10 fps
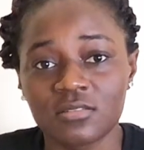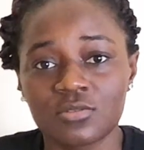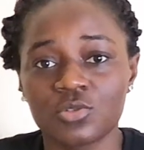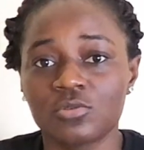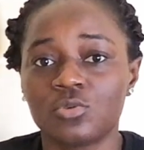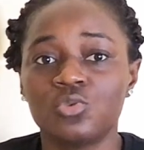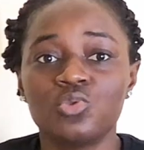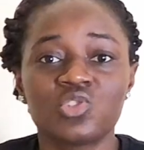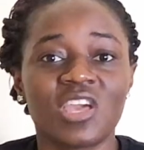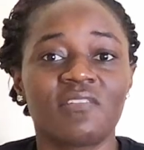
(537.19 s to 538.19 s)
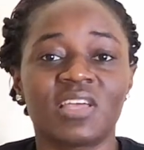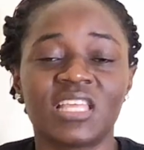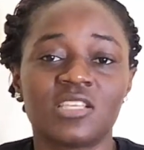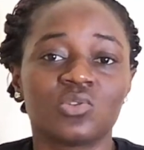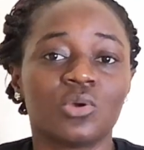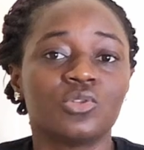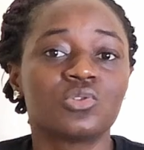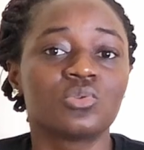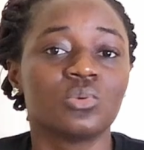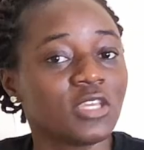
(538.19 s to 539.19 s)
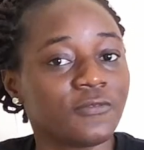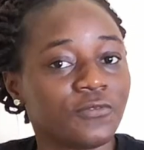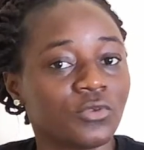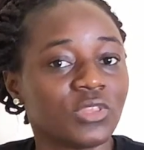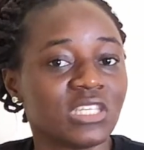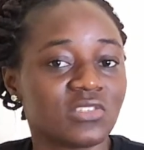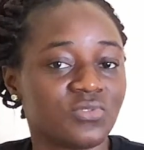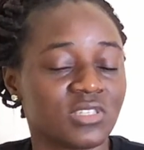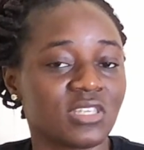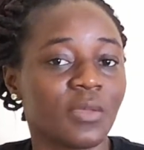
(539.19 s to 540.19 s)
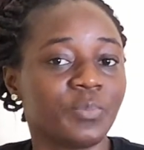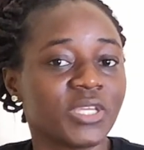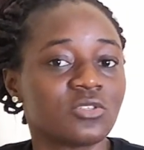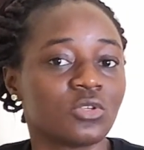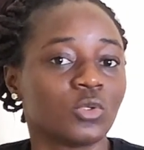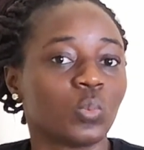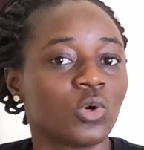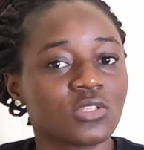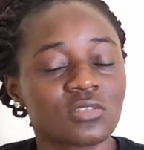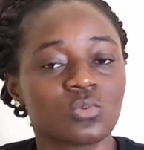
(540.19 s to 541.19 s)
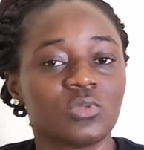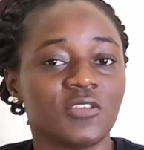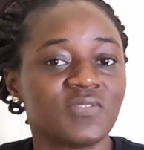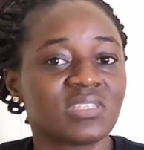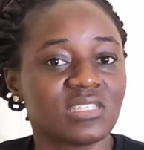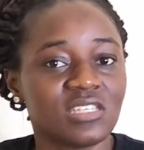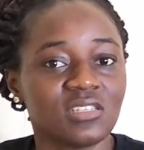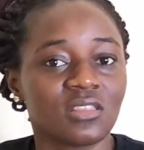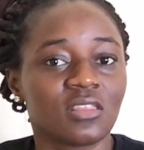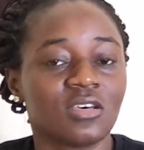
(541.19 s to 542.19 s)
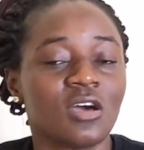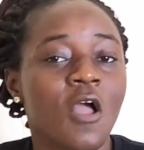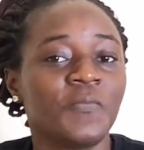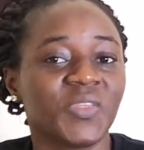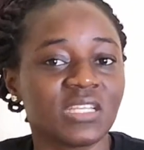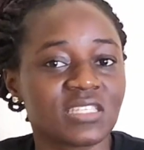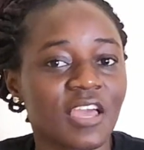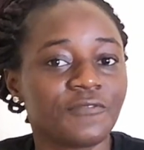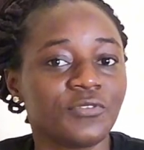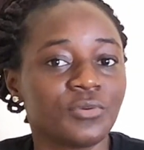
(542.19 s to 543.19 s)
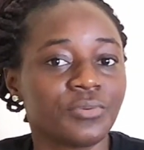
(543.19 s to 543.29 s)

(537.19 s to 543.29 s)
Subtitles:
So whosoever that is going to give you this visa based on what would have seen in the interview